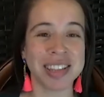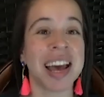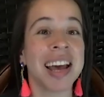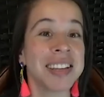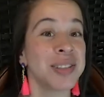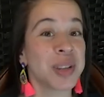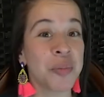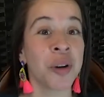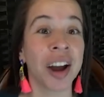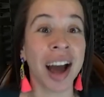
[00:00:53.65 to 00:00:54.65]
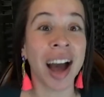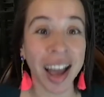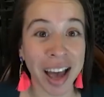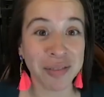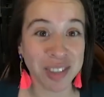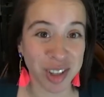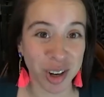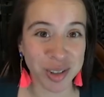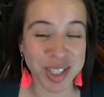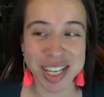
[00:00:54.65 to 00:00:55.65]
That is somewhere I have to
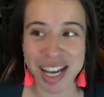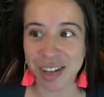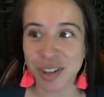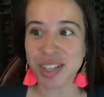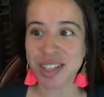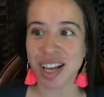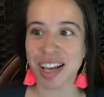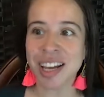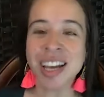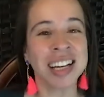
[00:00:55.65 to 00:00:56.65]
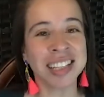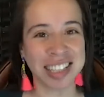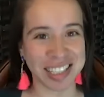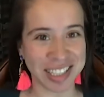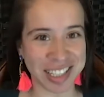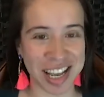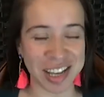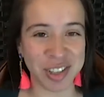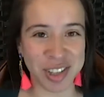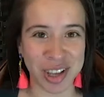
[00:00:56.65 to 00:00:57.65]
go. Seattle is like a
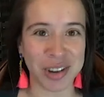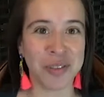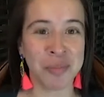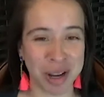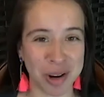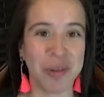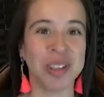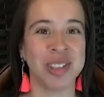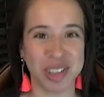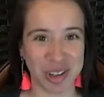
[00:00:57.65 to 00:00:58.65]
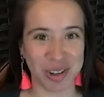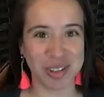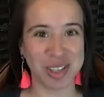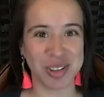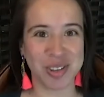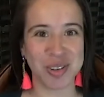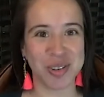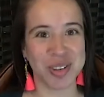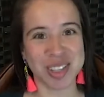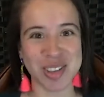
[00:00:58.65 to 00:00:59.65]
destination that everybody wants to go to
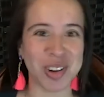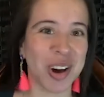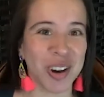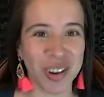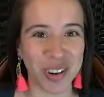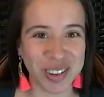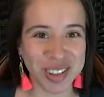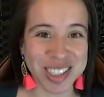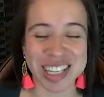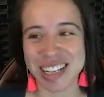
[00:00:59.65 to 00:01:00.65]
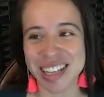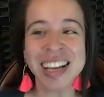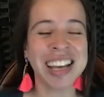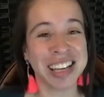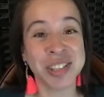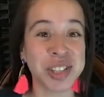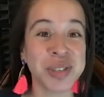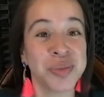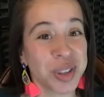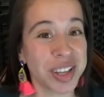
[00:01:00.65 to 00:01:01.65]
and see the coast, and it's
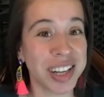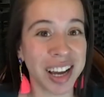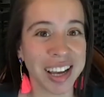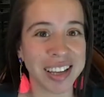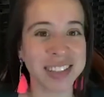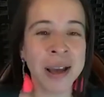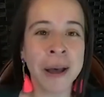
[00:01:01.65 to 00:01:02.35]
just really nice.